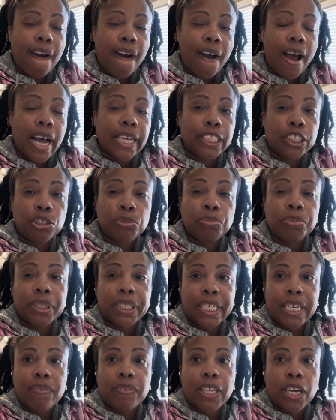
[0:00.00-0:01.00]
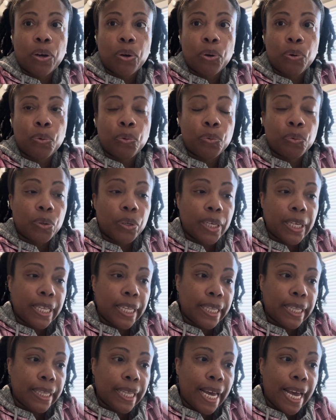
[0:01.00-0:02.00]
I do believe, though,
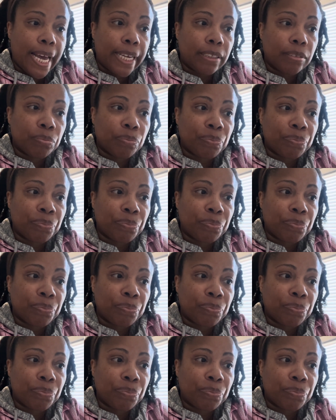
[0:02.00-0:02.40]
that